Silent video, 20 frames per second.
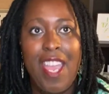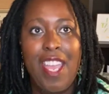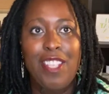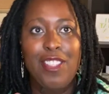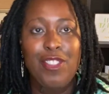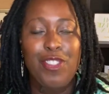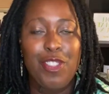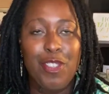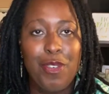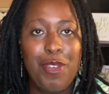
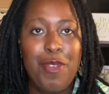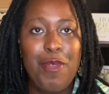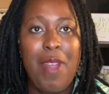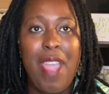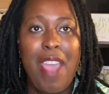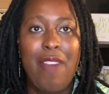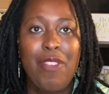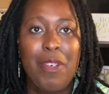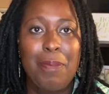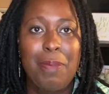Do you
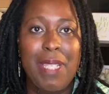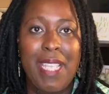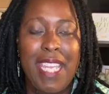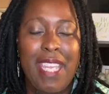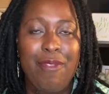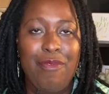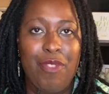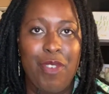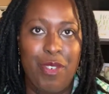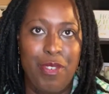have a
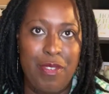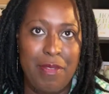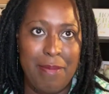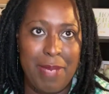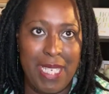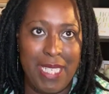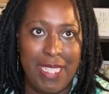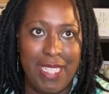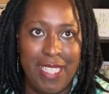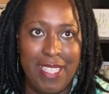plan for your
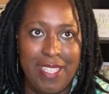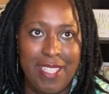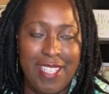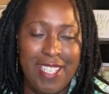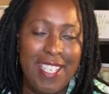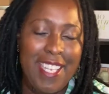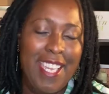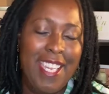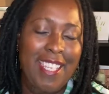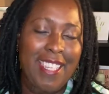money?
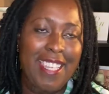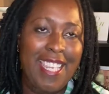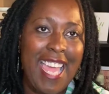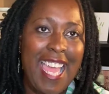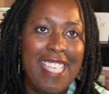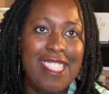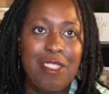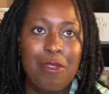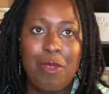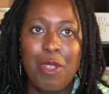
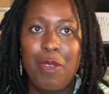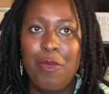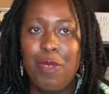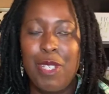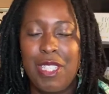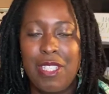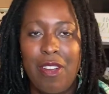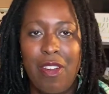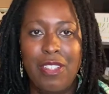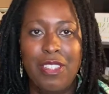Last week we
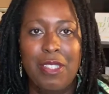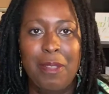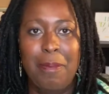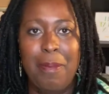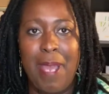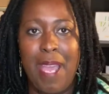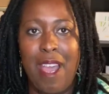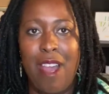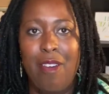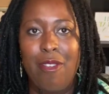talked
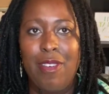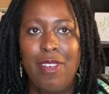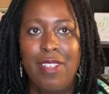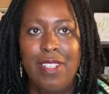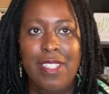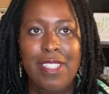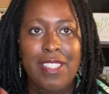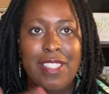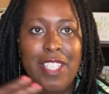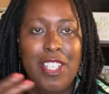about
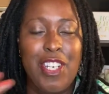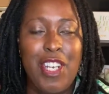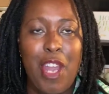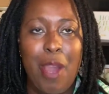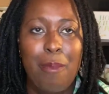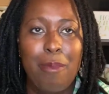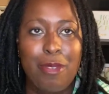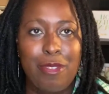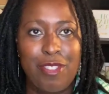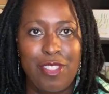the
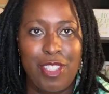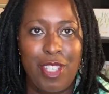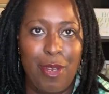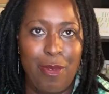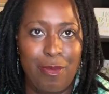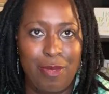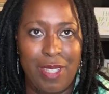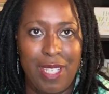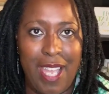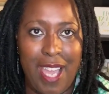numbers
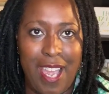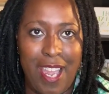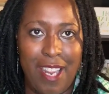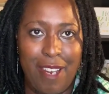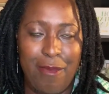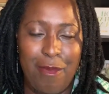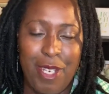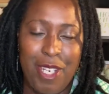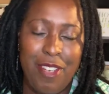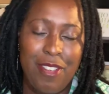don't lie.
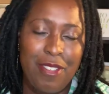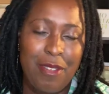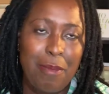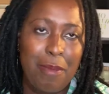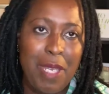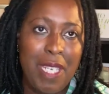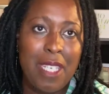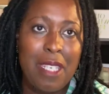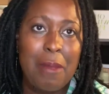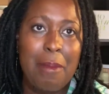We're going to
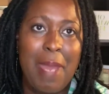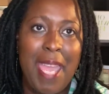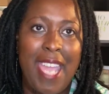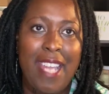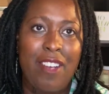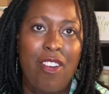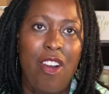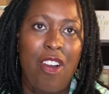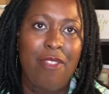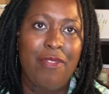
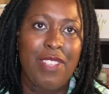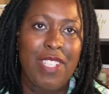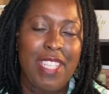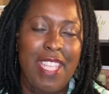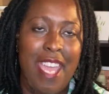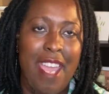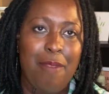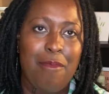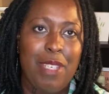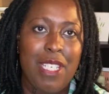piggyback off of
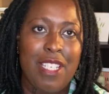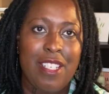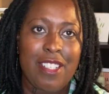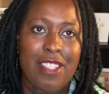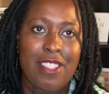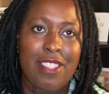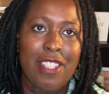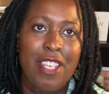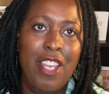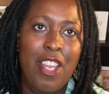that
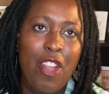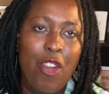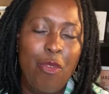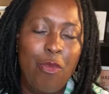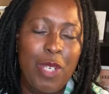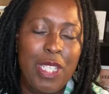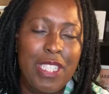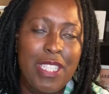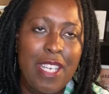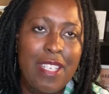because
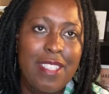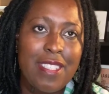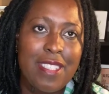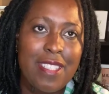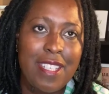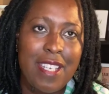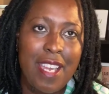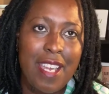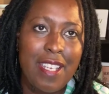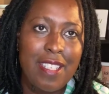we
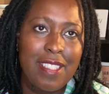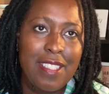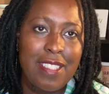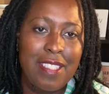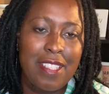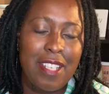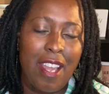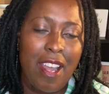discussed